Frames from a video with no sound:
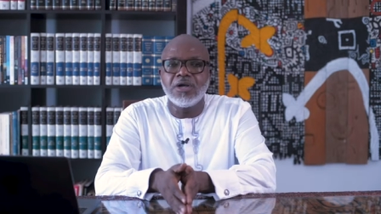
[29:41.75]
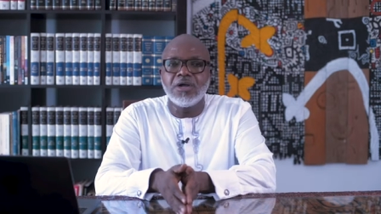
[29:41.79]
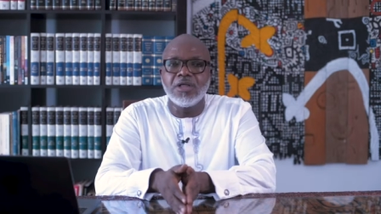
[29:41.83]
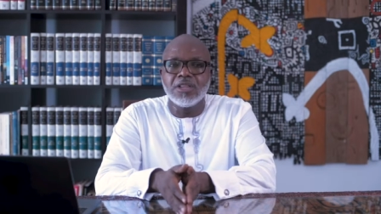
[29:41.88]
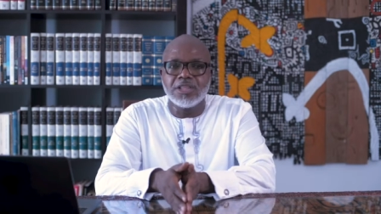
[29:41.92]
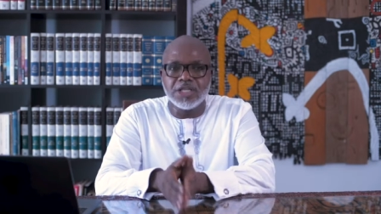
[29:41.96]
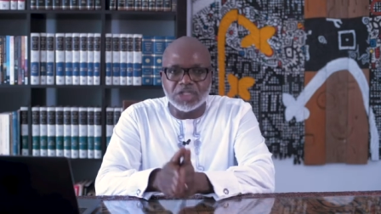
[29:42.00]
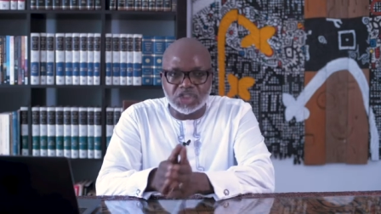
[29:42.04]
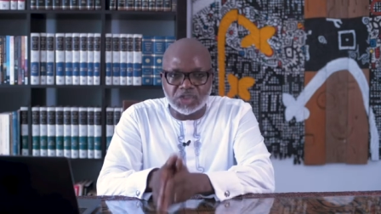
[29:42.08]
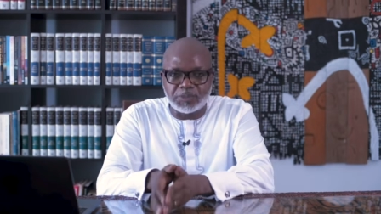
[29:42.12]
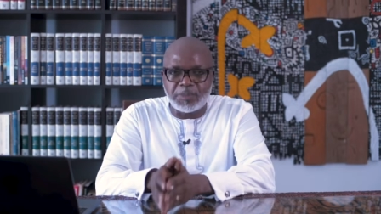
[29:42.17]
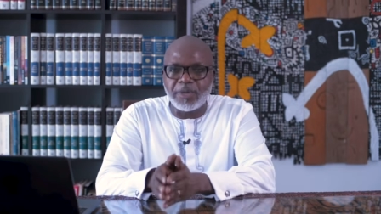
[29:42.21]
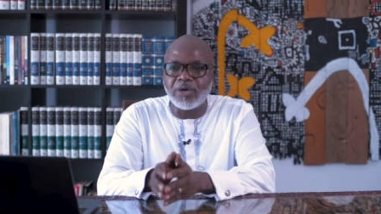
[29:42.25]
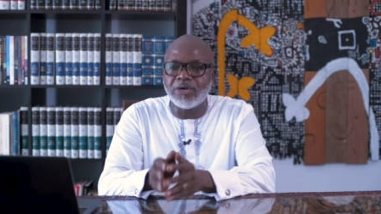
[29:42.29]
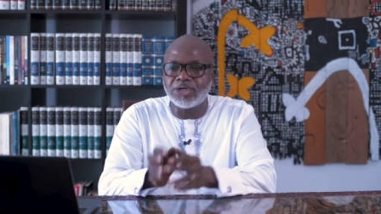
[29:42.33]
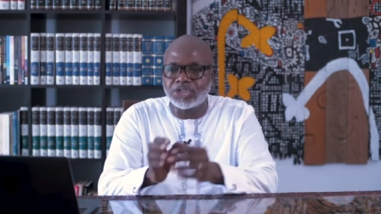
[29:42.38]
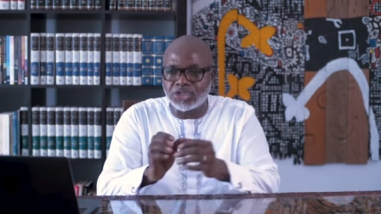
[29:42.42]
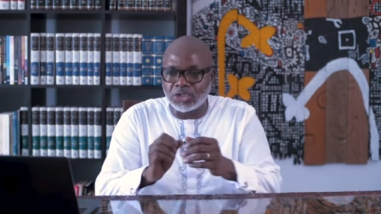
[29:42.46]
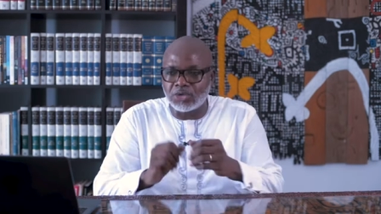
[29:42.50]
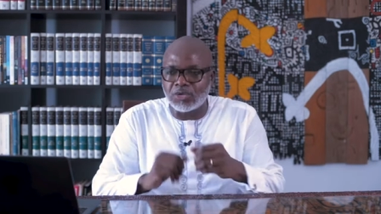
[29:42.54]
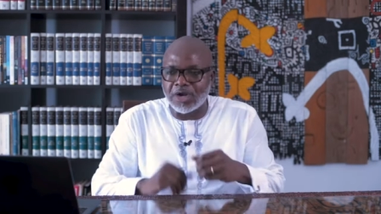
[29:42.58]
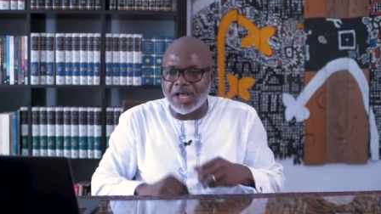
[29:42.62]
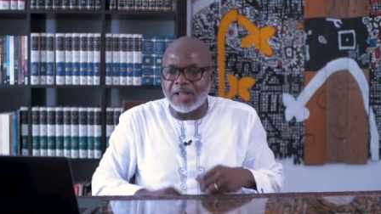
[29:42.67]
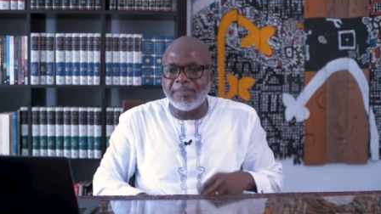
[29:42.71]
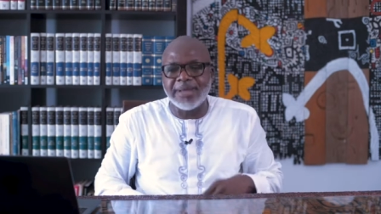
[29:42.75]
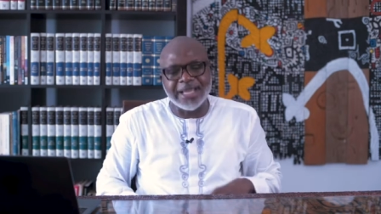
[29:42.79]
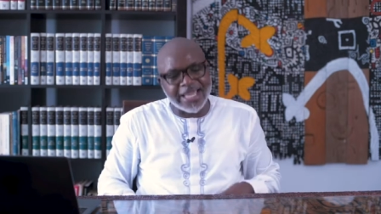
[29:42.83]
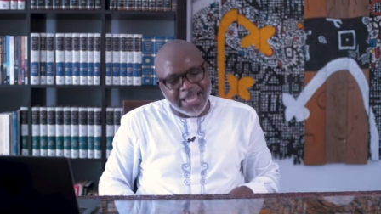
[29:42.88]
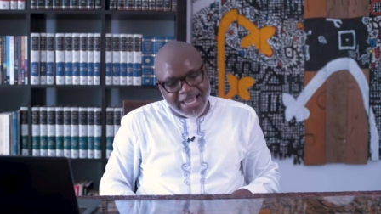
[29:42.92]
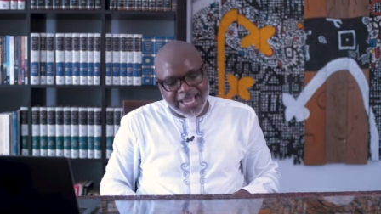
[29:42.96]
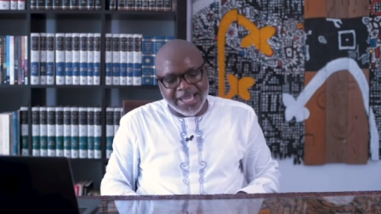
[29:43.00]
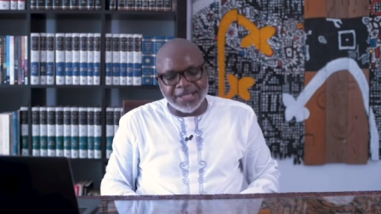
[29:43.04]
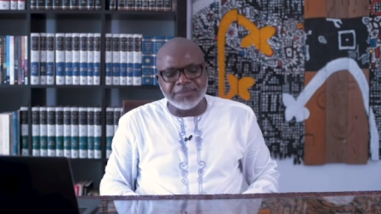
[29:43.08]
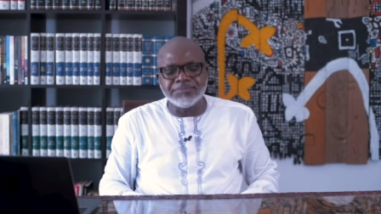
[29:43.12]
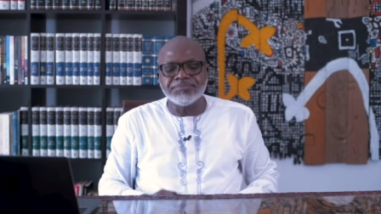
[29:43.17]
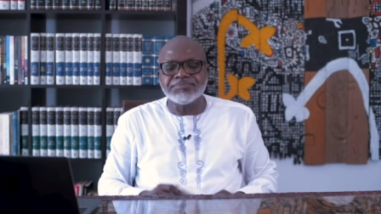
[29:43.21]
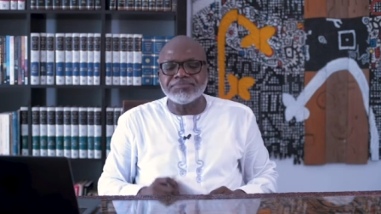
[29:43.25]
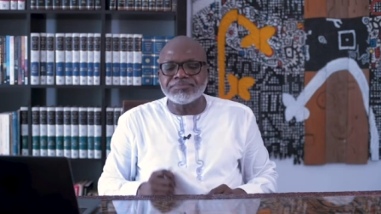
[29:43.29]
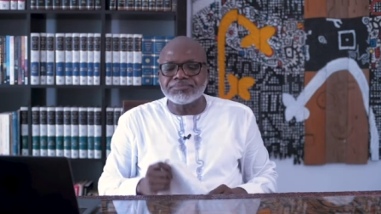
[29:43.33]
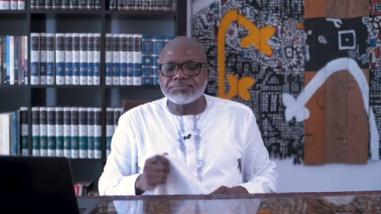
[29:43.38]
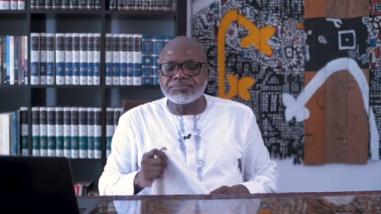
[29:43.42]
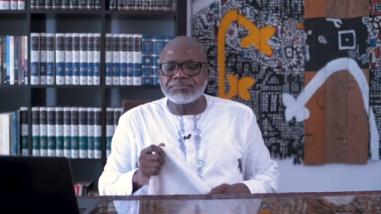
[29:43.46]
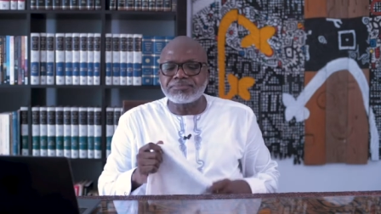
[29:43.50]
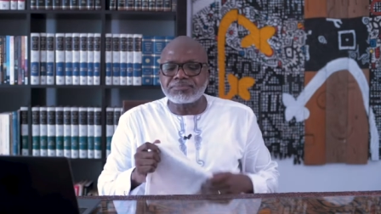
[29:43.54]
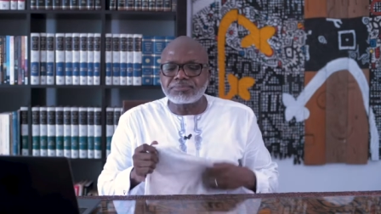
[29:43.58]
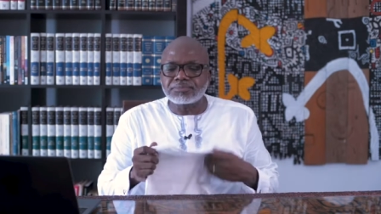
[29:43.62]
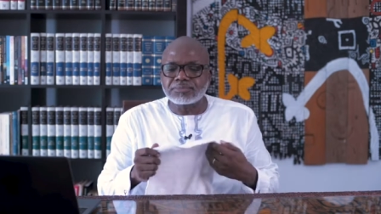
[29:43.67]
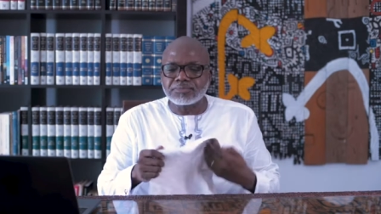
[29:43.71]
the spiritual realm. Again,
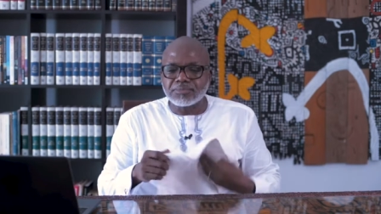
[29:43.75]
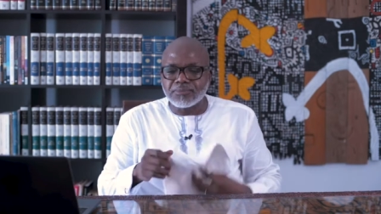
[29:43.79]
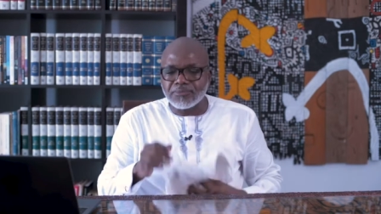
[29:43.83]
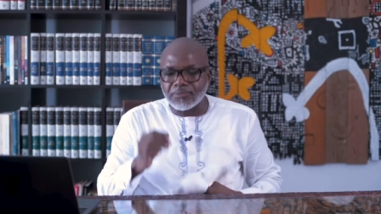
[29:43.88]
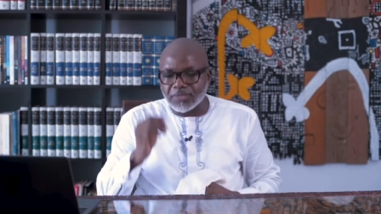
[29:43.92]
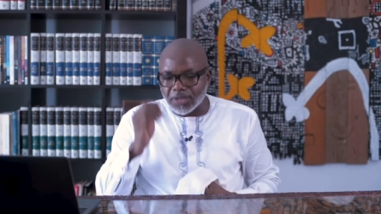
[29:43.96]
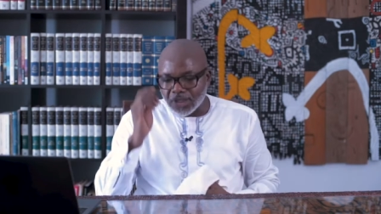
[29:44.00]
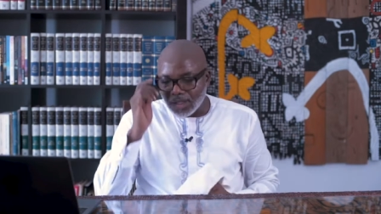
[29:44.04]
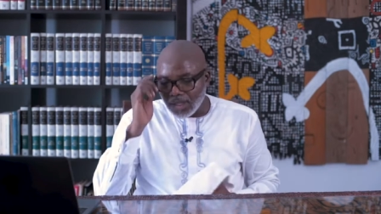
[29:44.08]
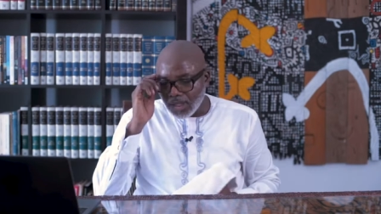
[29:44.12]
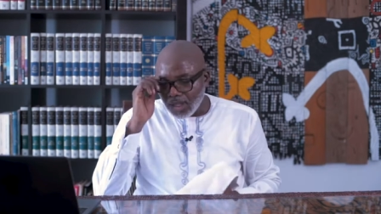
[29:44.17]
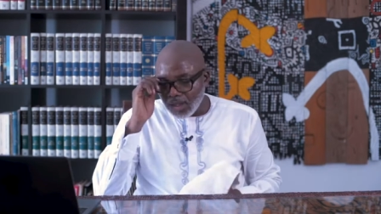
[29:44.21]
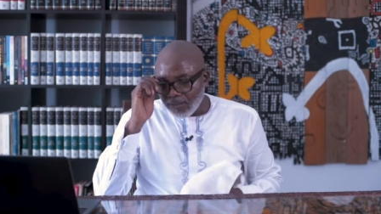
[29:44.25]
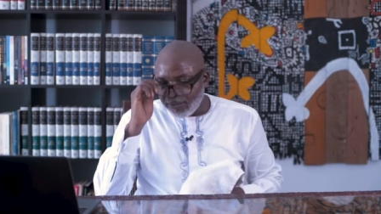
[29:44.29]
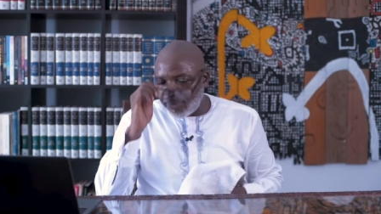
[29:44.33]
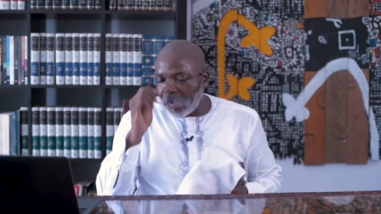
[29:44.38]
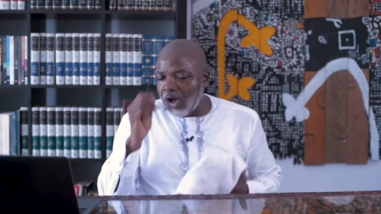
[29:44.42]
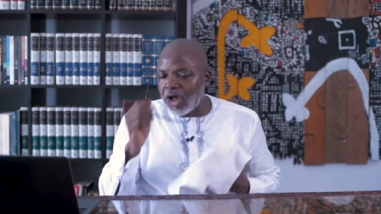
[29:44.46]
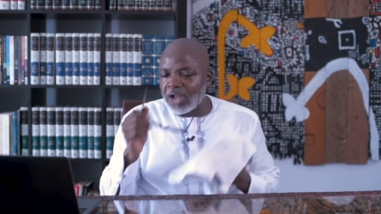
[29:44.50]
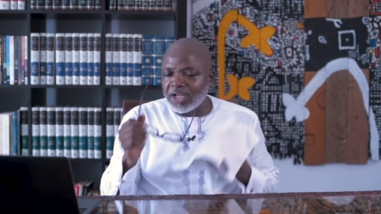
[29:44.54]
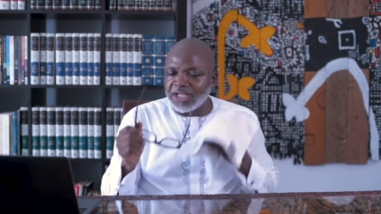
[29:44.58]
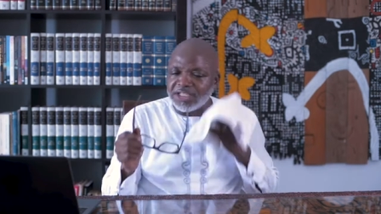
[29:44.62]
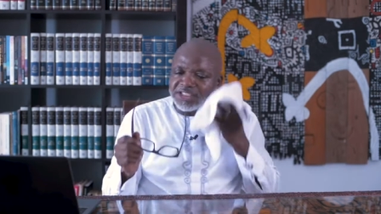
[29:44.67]
Paul